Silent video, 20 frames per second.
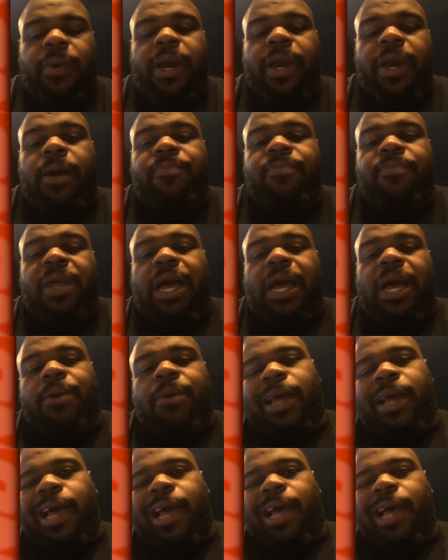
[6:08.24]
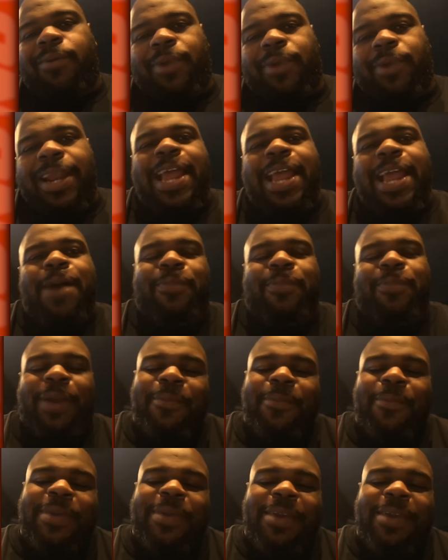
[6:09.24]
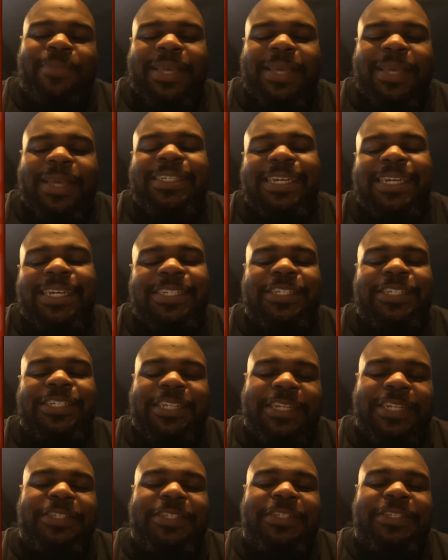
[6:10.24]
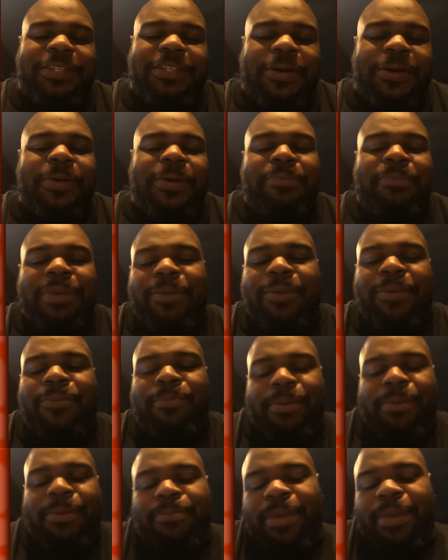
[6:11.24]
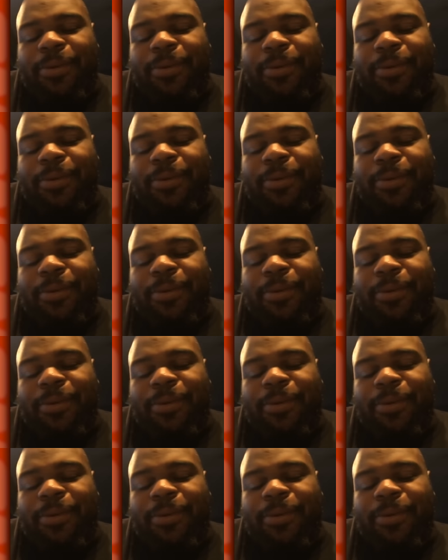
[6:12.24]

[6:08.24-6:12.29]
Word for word: Well, I, right now I'm giving just just to know and then be